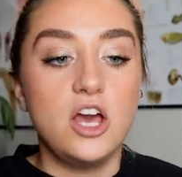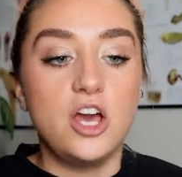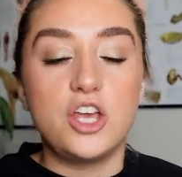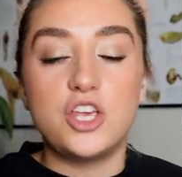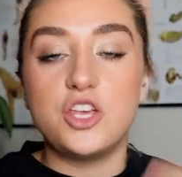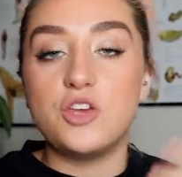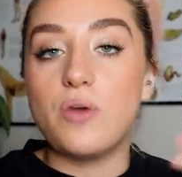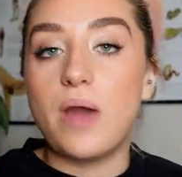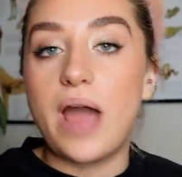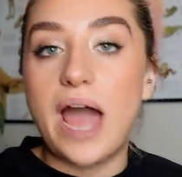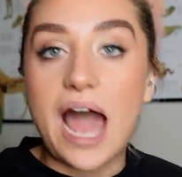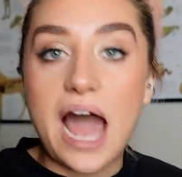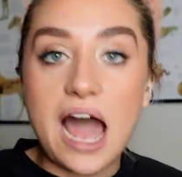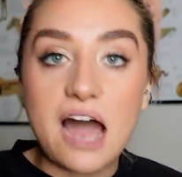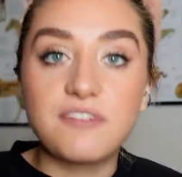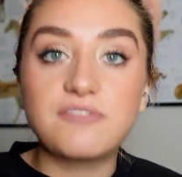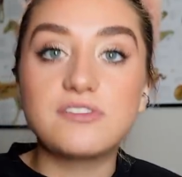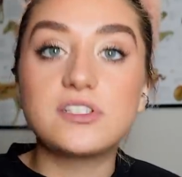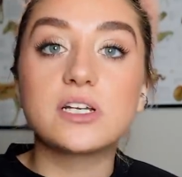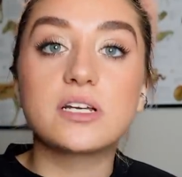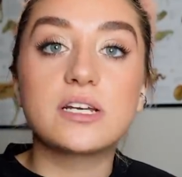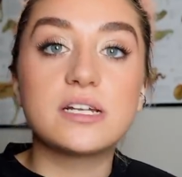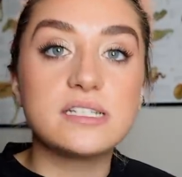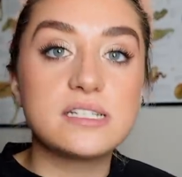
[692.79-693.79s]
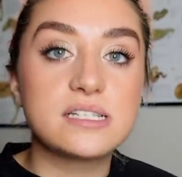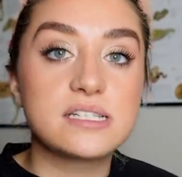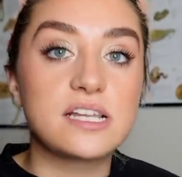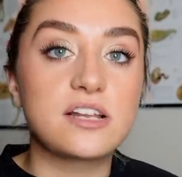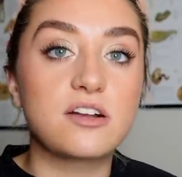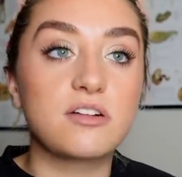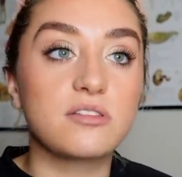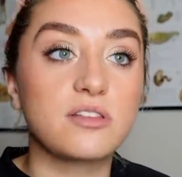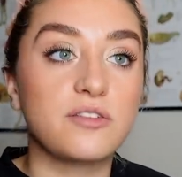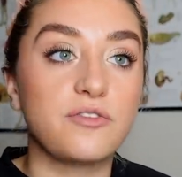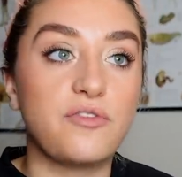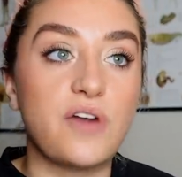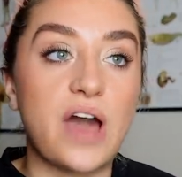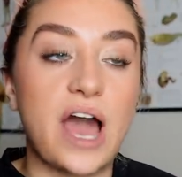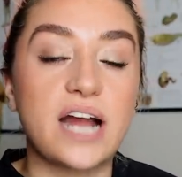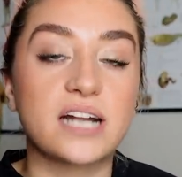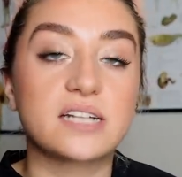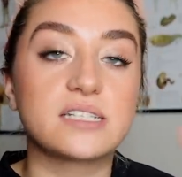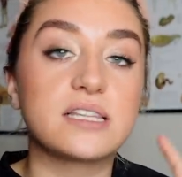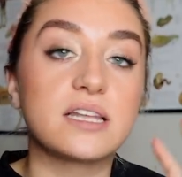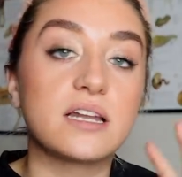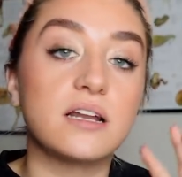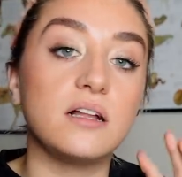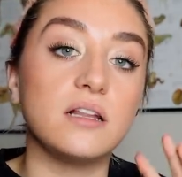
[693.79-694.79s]
you have to consider the
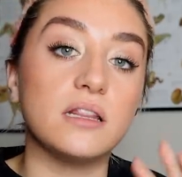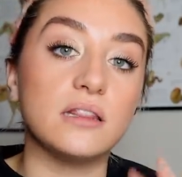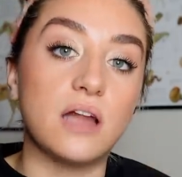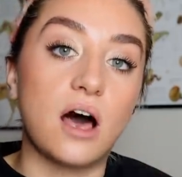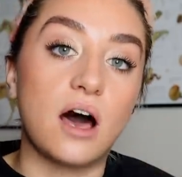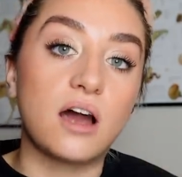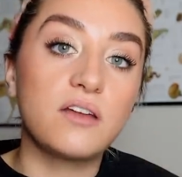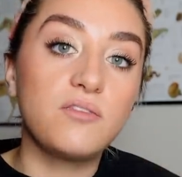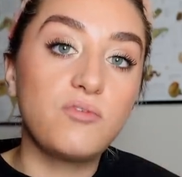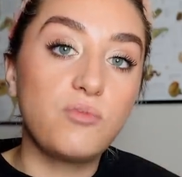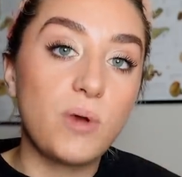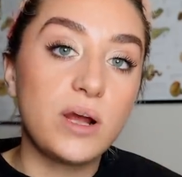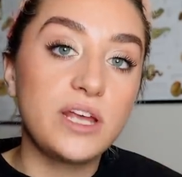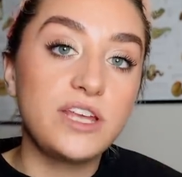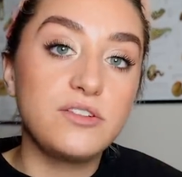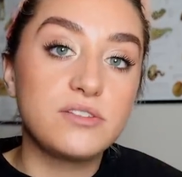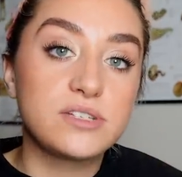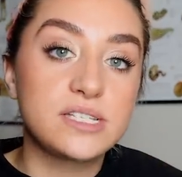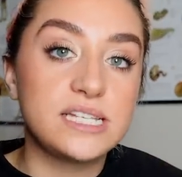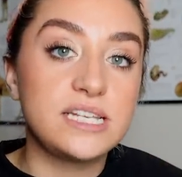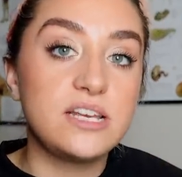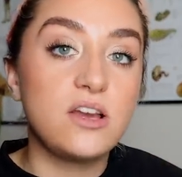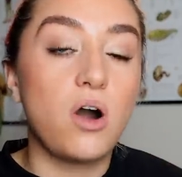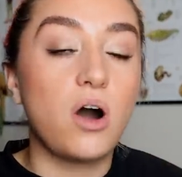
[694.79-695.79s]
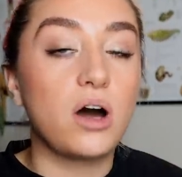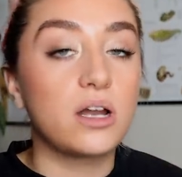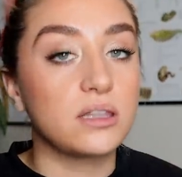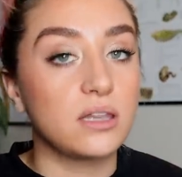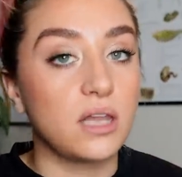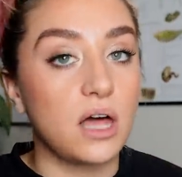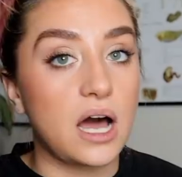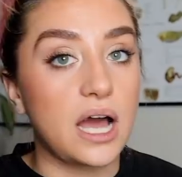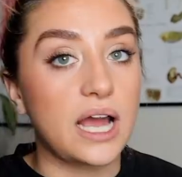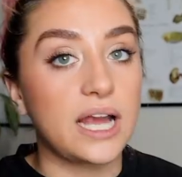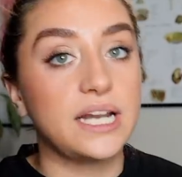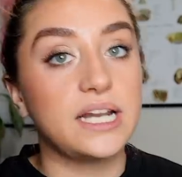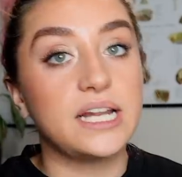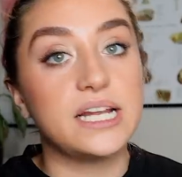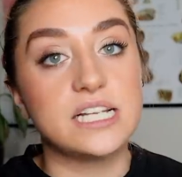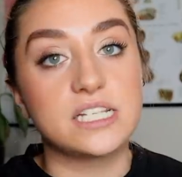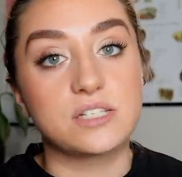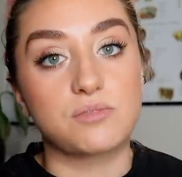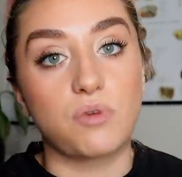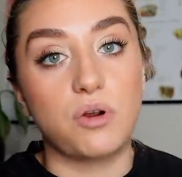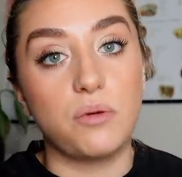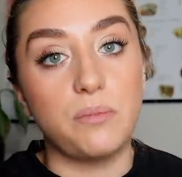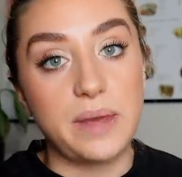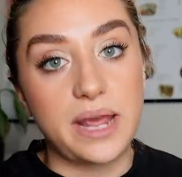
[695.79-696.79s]
fact that a lot of what you see online
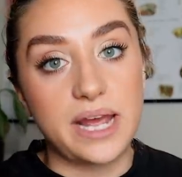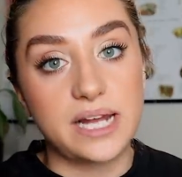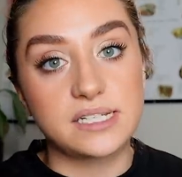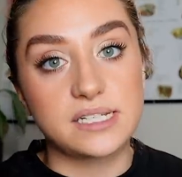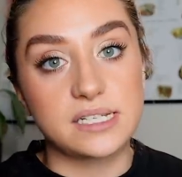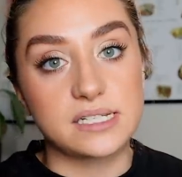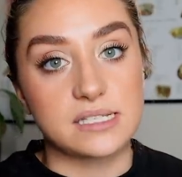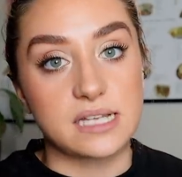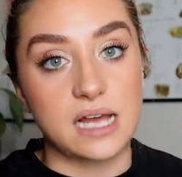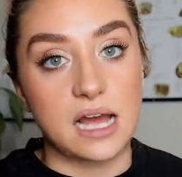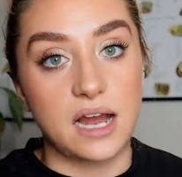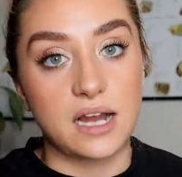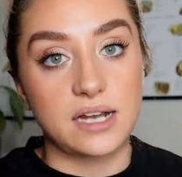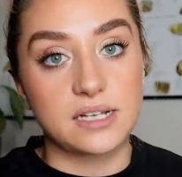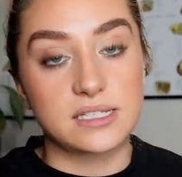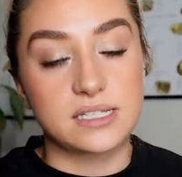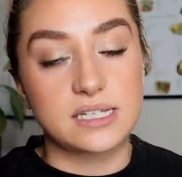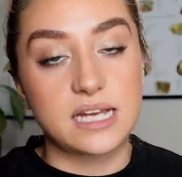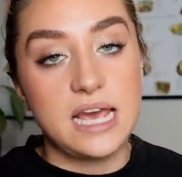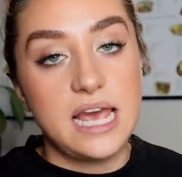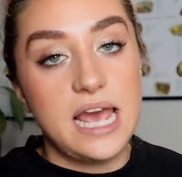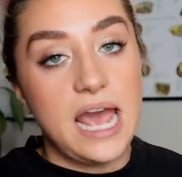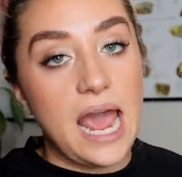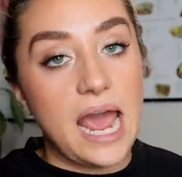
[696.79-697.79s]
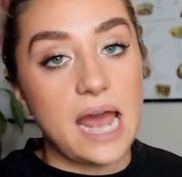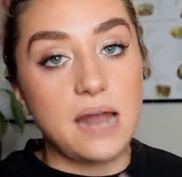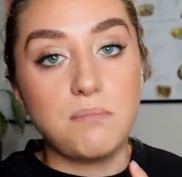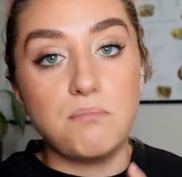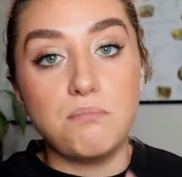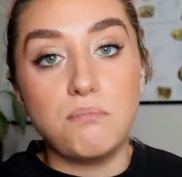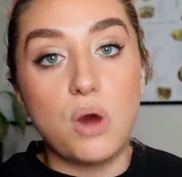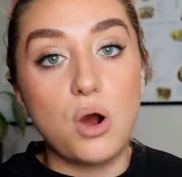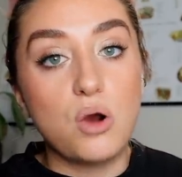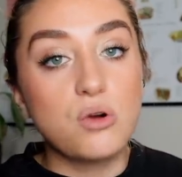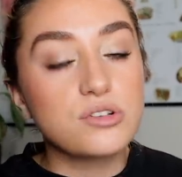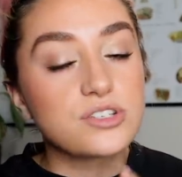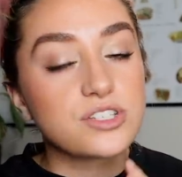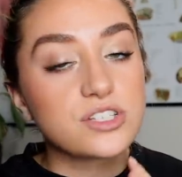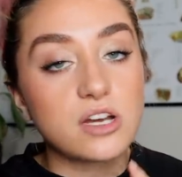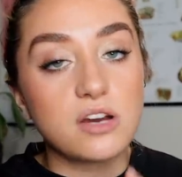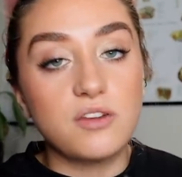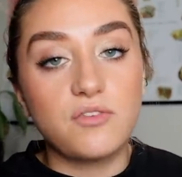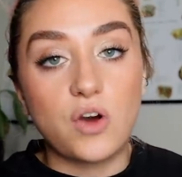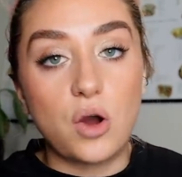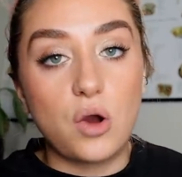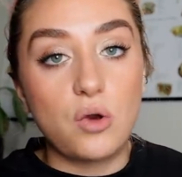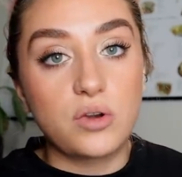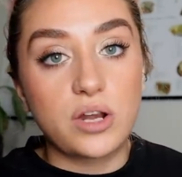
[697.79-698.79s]
is romanticized, and most
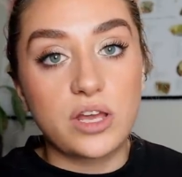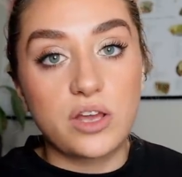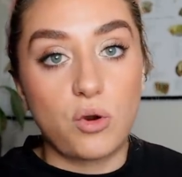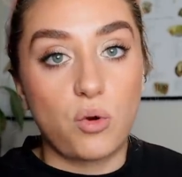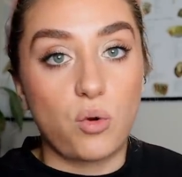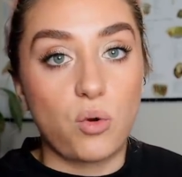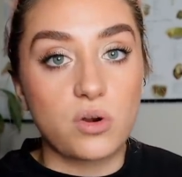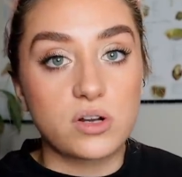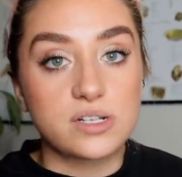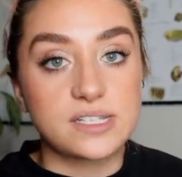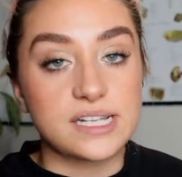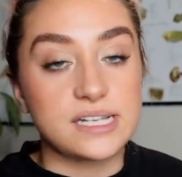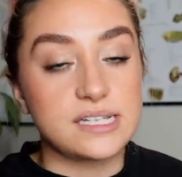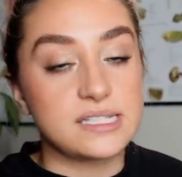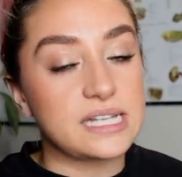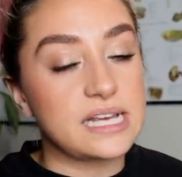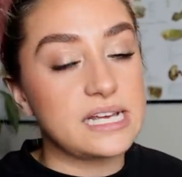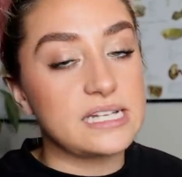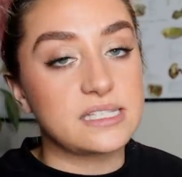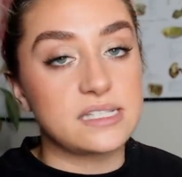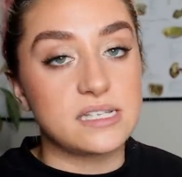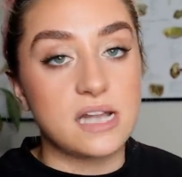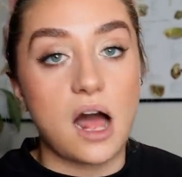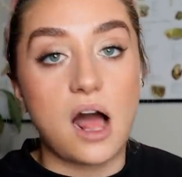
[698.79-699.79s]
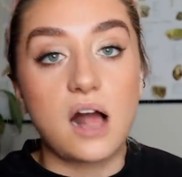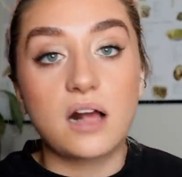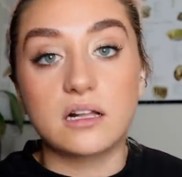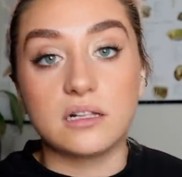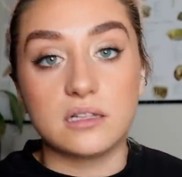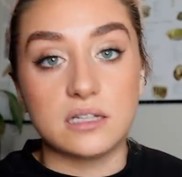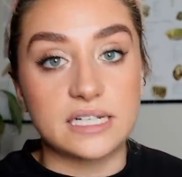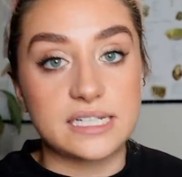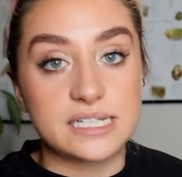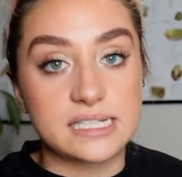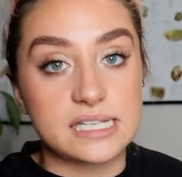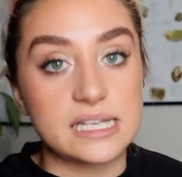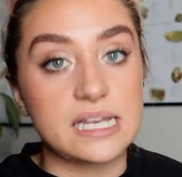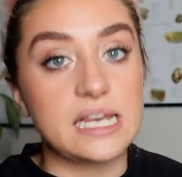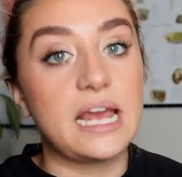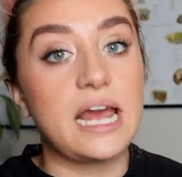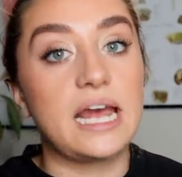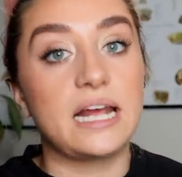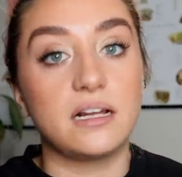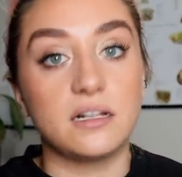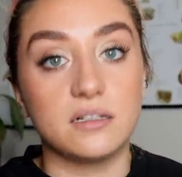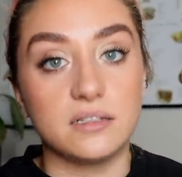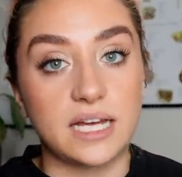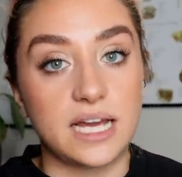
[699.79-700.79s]
of owning horses is not glitzy
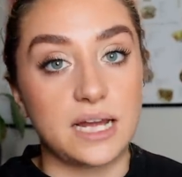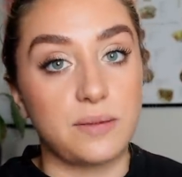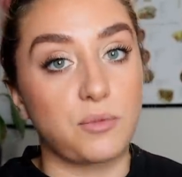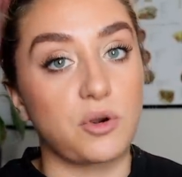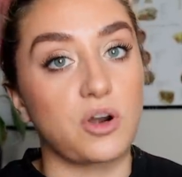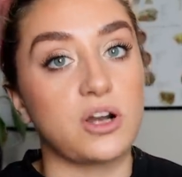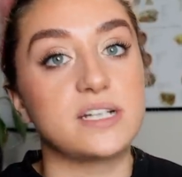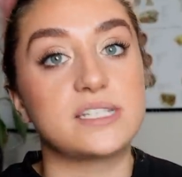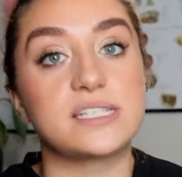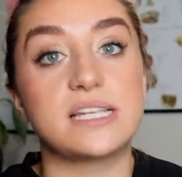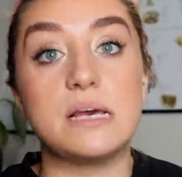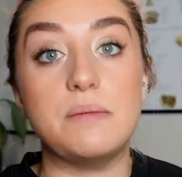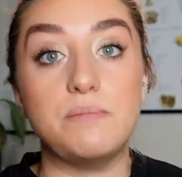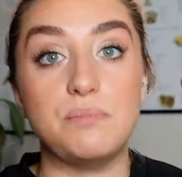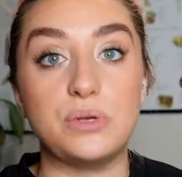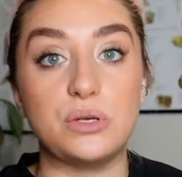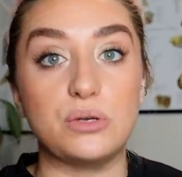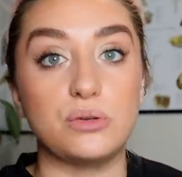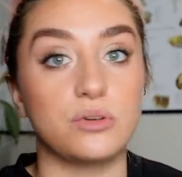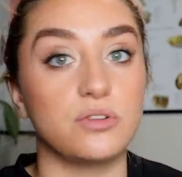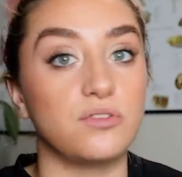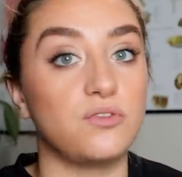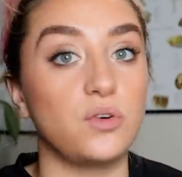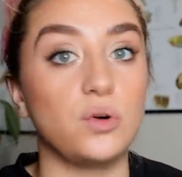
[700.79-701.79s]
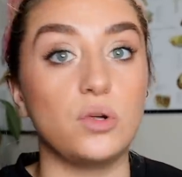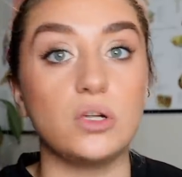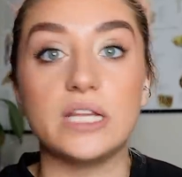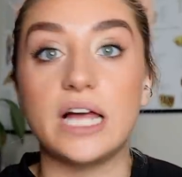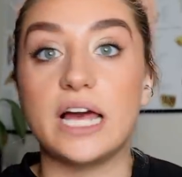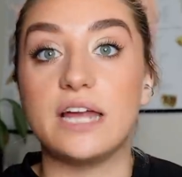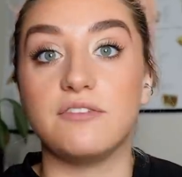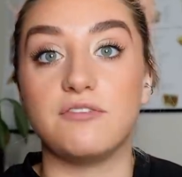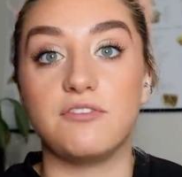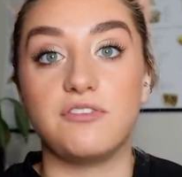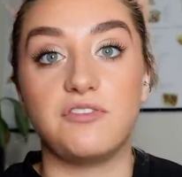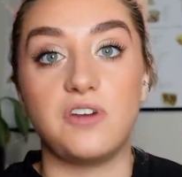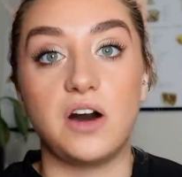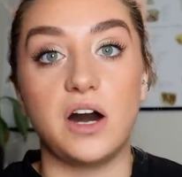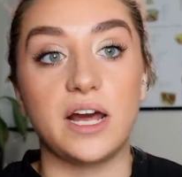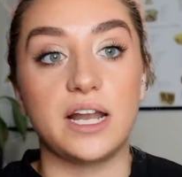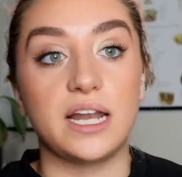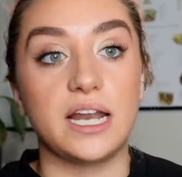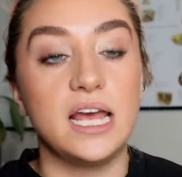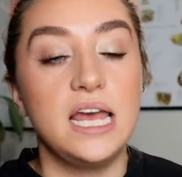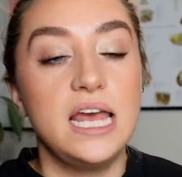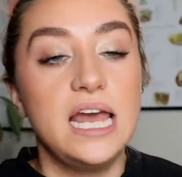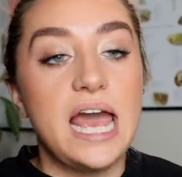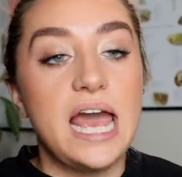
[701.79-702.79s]
and glamorous and beautiful and fun.